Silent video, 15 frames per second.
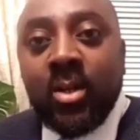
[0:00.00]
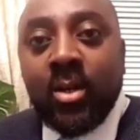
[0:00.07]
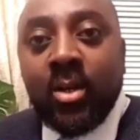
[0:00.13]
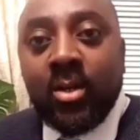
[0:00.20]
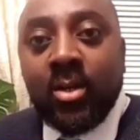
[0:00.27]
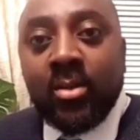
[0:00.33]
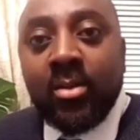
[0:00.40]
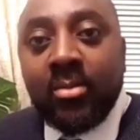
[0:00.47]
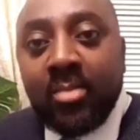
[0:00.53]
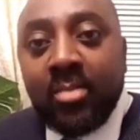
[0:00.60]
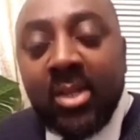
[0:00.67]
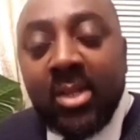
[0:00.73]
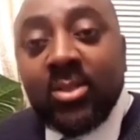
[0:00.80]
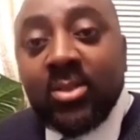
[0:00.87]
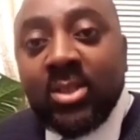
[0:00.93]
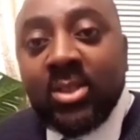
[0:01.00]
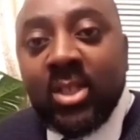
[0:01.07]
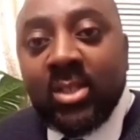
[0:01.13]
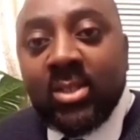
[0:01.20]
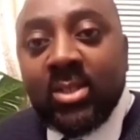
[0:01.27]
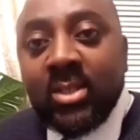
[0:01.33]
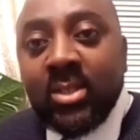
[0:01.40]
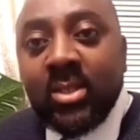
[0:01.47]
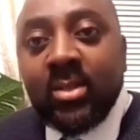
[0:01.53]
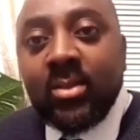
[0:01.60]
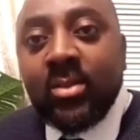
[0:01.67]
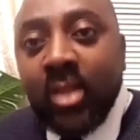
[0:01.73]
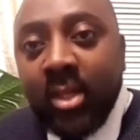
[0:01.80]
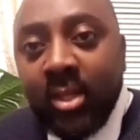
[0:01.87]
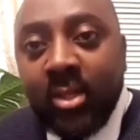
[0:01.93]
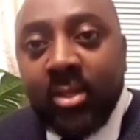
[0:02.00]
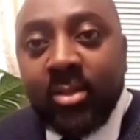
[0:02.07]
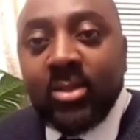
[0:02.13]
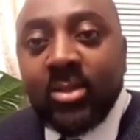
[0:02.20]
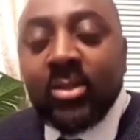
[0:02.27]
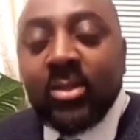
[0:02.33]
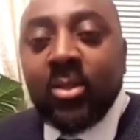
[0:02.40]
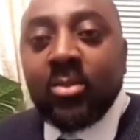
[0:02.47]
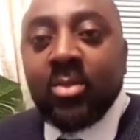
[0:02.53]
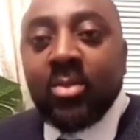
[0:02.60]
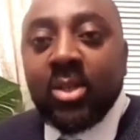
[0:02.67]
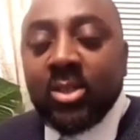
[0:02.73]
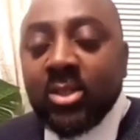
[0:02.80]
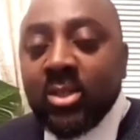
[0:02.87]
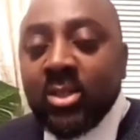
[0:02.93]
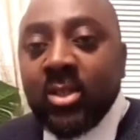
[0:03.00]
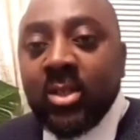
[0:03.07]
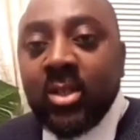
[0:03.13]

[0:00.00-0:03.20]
on Menz On Set. Thank you so much.